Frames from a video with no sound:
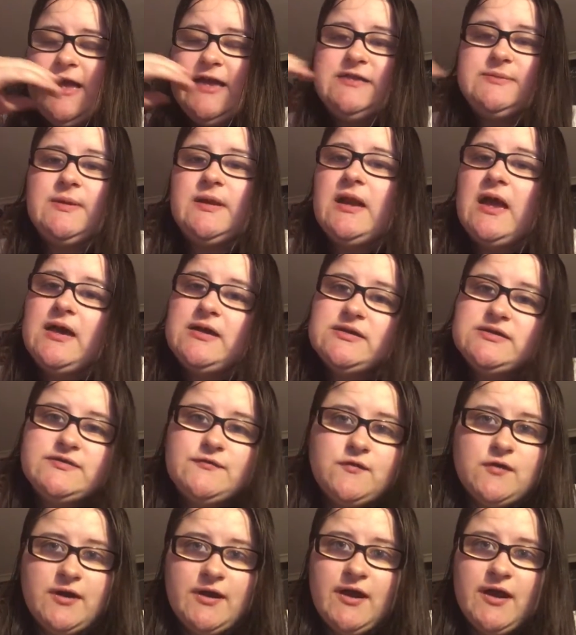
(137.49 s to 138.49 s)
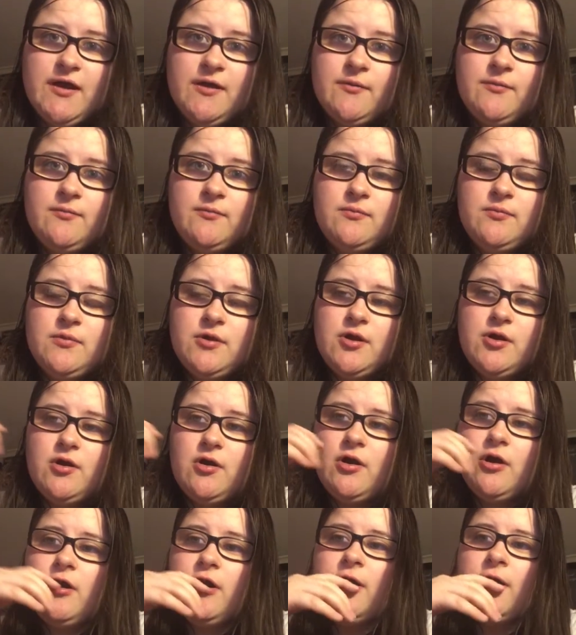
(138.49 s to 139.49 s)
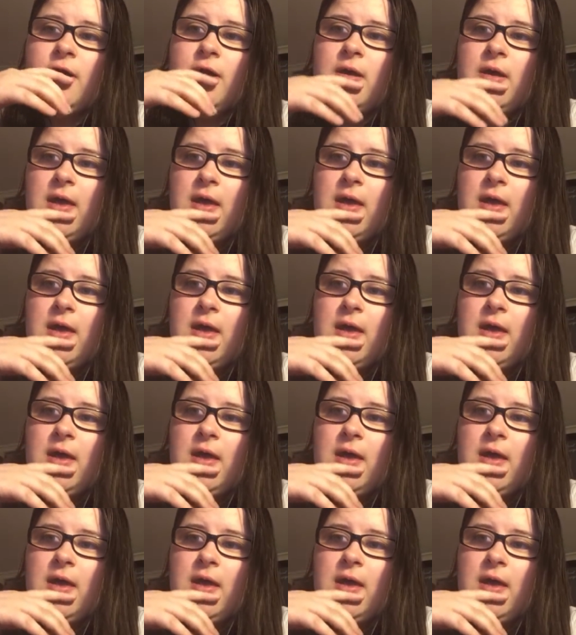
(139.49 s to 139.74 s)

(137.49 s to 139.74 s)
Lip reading: it's been like this for a year, you know.